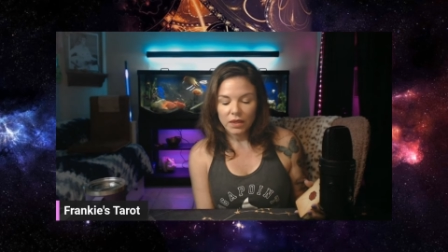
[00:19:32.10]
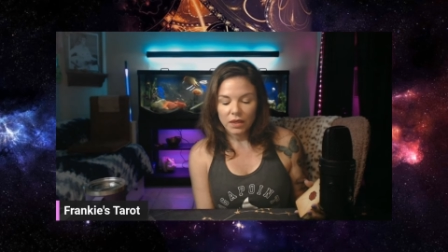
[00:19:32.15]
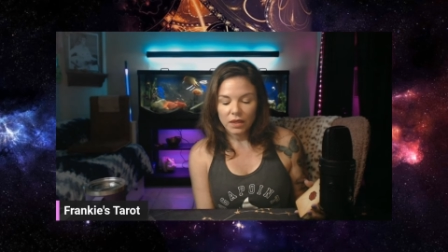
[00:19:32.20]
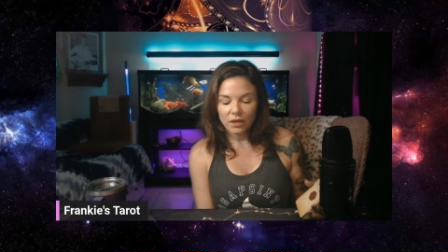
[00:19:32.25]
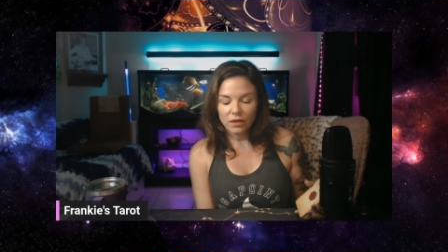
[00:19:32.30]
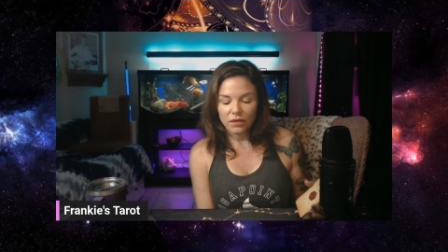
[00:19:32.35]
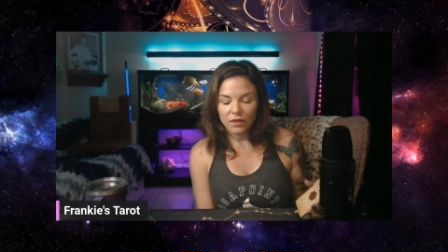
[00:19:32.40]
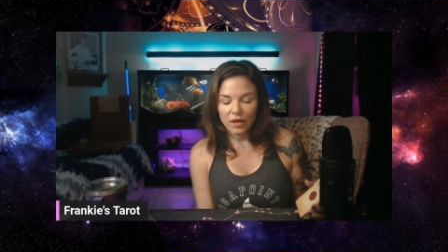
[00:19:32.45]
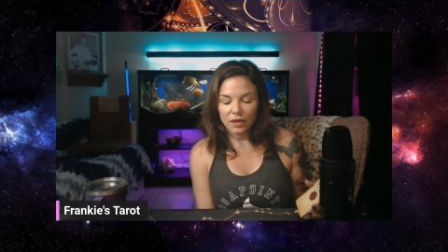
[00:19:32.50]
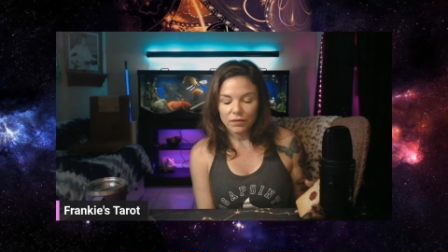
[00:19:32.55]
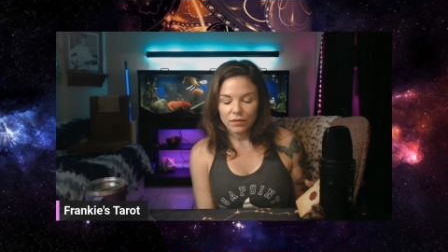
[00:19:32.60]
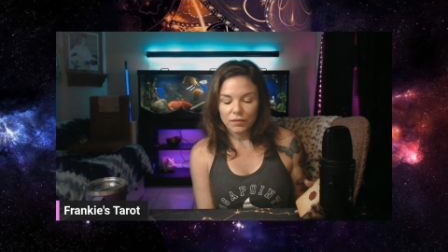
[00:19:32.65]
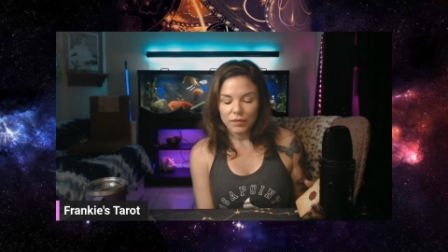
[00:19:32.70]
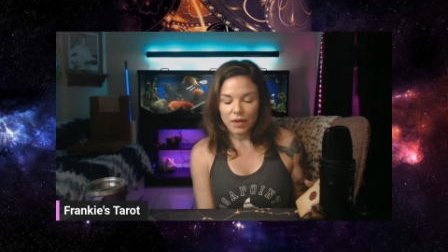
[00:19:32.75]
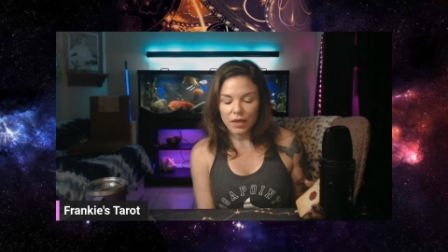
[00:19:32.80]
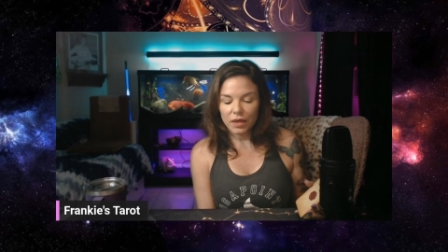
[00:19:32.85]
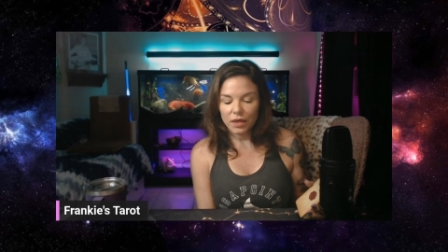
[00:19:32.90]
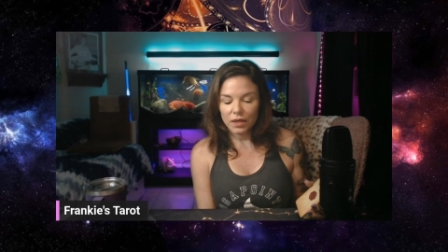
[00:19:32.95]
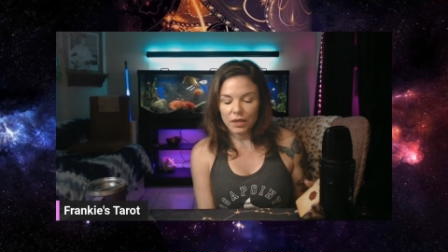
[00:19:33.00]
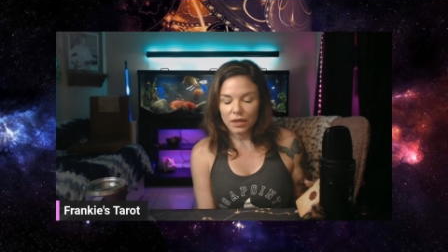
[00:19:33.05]
they
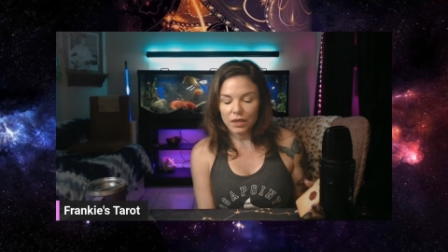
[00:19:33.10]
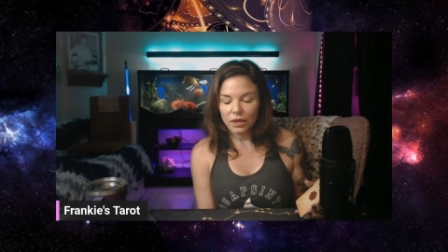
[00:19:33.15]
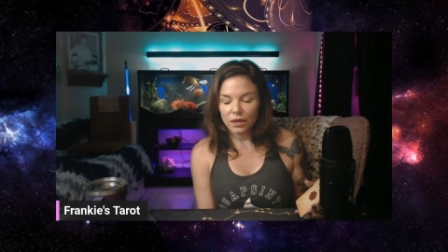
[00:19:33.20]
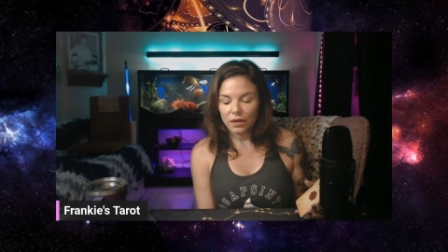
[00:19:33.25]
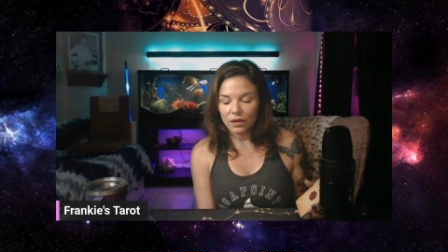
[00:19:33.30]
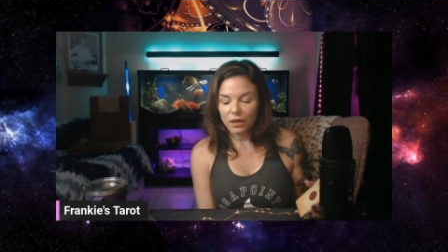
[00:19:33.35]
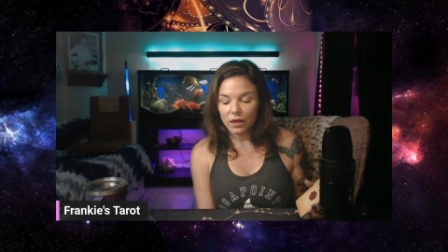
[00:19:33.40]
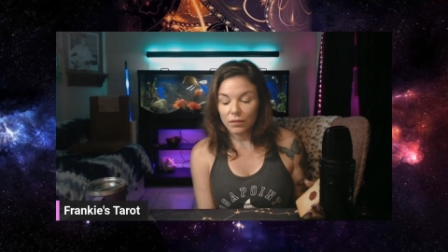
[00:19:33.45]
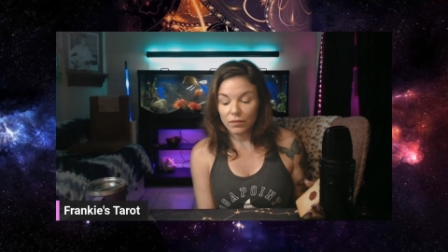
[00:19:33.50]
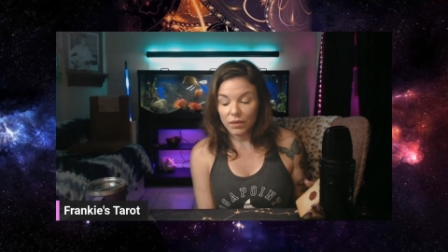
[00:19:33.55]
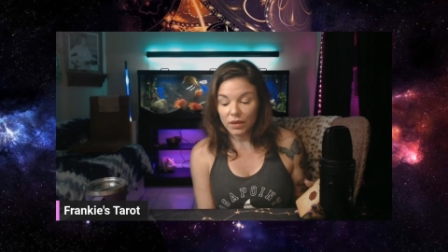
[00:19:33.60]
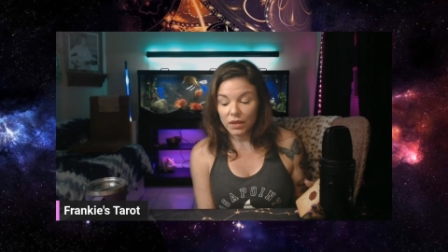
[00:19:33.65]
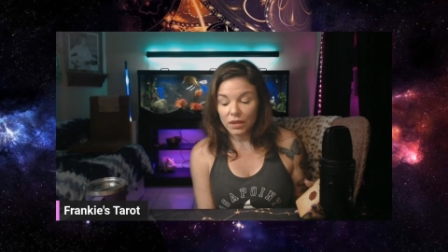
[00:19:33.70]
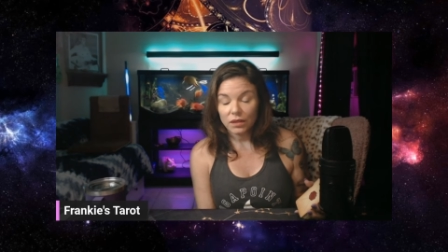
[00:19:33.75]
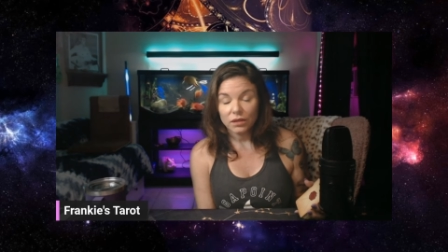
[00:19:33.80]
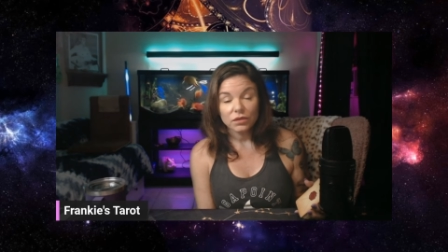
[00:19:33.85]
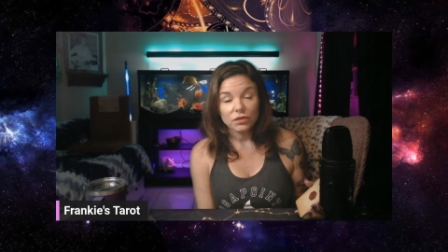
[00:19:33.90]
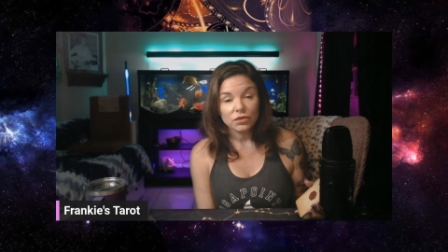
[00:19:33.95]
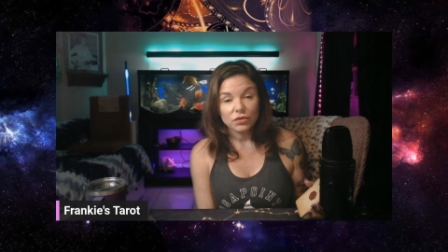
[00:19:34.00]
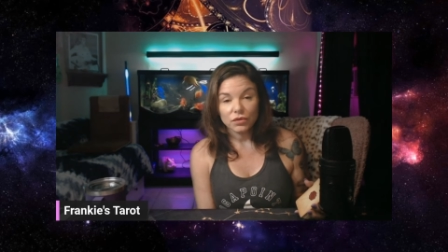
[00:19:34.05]
may come
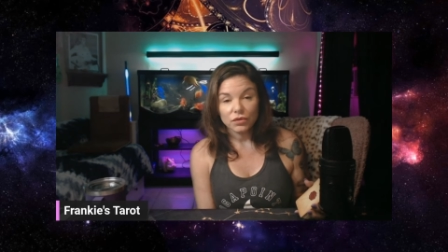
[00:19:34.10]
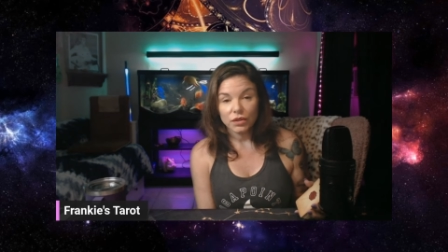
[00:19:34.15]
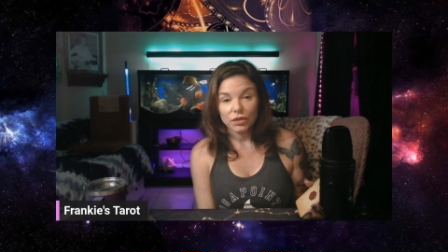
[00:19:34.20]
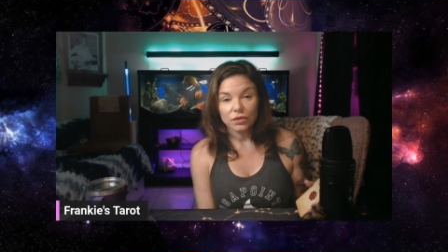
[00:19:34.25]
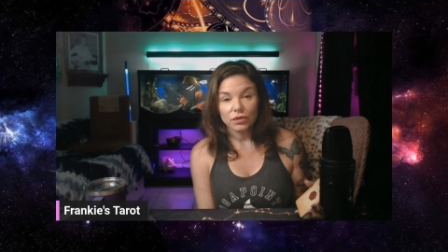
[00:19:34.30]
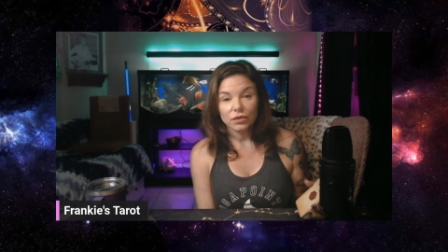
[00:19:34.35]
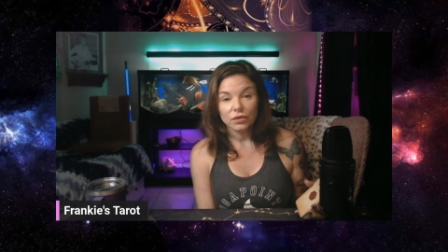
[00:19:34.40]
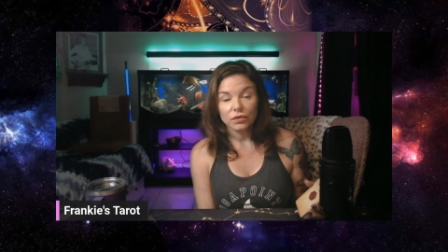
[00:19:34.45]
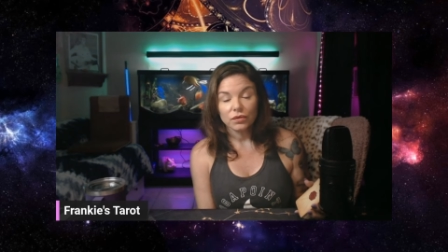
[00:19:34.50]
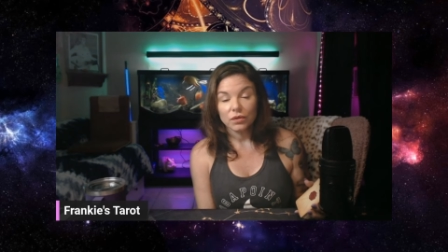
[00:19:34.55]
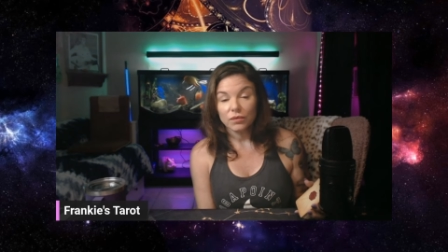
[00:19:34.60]
in, trigger you.